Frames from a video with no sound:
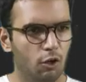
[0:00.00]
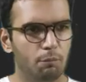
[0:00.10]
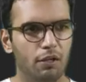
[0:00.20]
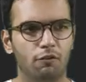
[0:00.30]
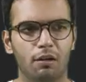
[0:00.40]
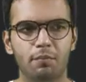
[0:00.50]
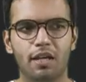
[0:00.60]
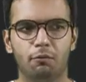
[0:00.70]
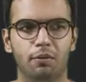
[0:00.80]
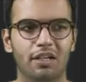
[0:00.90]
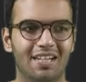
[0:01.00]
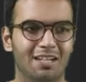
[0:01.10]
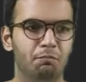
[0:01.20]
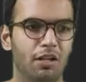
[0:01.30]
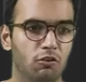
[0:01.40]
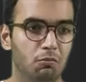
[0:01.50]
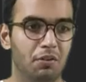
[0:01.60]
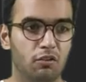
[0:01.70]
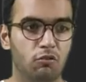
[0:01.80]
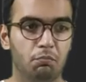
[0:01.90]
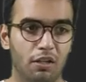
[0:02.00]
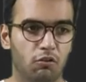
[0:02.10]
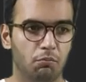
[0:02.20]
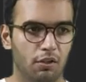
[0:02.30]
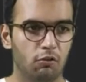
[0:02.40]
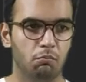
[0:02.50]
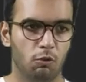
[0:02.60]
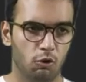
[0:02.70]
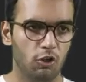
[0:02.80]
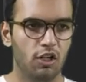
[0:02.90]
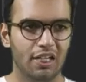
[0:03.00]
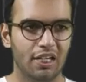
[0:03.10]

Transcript: topic will be explained in much much much much more